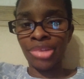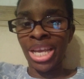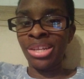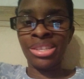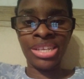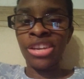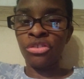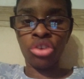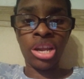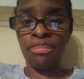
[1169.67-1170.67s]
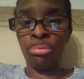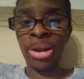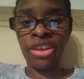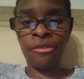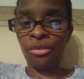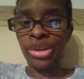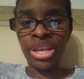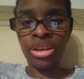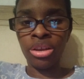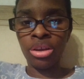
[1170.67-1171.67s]
And instead of trying to break
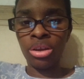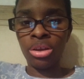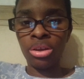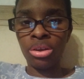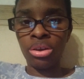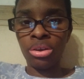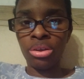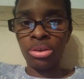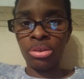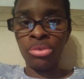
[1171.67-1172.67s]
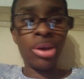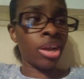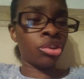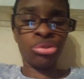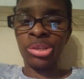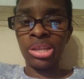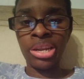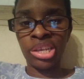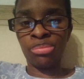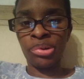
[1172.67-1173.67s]
free, you got to treat the
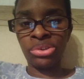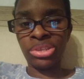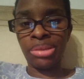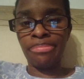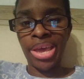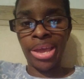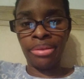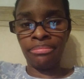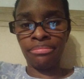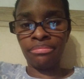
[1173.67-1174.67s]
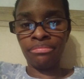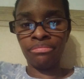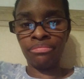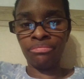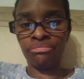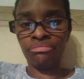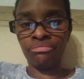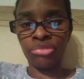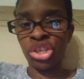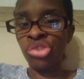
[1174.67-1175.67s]
next person bad.
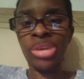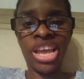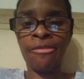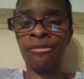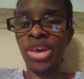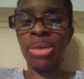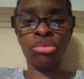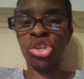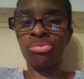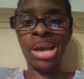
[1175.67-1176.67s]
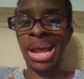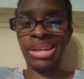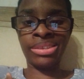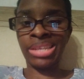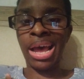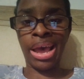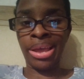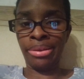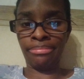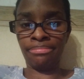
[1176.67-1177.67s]
Because you can't fight what you got inside.